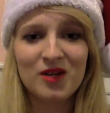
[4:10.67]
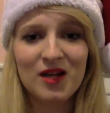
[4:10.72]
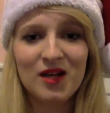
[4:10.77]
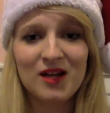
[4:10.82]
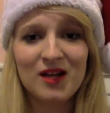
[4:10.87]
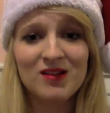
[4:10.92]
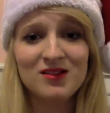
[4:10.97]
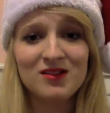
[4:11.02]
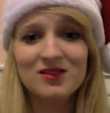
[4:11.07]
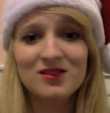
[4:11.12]

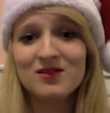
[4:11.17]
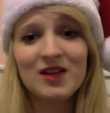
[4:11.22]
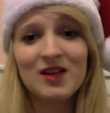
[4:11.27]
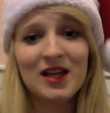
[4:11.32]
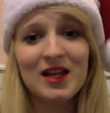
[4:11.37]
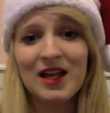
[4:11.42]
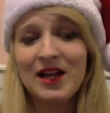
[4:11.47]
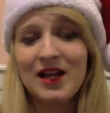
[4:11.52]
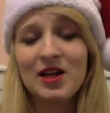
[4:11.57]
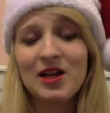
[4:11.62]
And
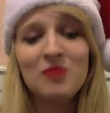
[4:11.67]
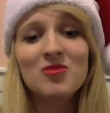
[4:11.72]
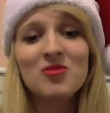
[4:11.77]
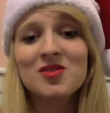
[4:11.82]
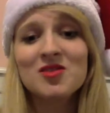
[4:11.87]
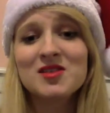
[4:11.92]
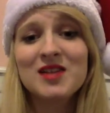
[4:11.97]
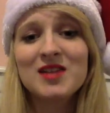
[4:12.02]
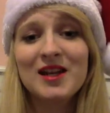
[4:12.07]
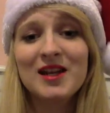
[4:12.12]
again, I'm not
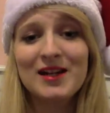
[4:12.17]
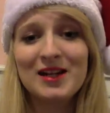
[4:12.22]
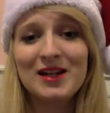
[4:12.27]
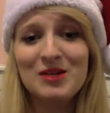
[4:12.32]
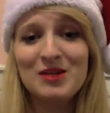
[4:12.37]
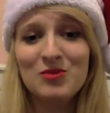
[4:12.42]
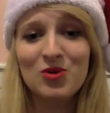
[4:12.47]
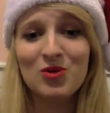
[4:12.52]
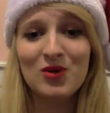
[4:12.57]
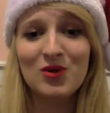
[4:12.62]
saying any
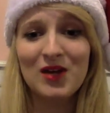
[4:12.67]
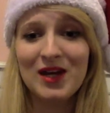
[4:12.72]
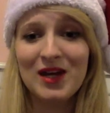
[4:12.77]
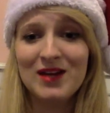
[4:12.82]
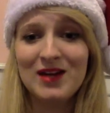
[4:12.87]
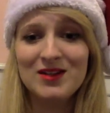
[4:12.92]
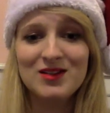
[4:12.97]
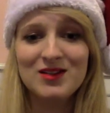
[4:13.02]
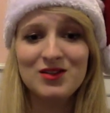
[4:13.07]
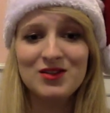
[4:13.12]
more in
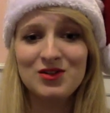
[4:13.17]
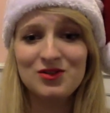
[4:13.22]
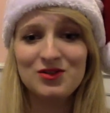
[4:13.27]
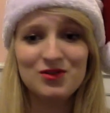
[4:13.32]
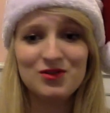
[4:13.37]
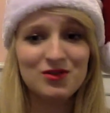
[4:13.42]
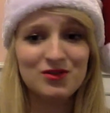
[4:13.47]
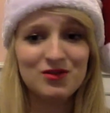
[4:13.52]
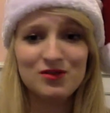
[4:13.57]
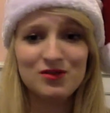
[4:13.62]
case you
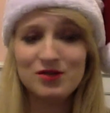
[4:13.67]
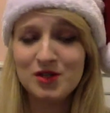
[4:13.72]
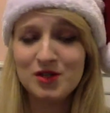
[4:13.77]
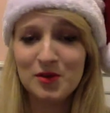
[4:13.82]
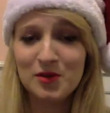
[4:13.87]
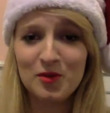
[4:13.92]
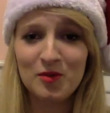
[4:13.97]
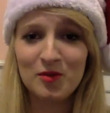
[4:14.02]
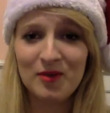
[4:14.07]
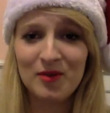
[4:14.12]

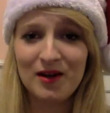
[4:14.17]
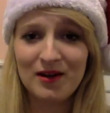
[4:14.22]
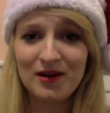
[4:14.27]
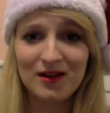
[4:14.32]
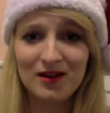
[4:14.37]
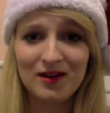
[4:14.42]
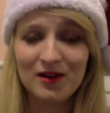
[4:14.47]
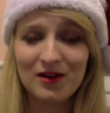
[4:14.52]
don't know about it.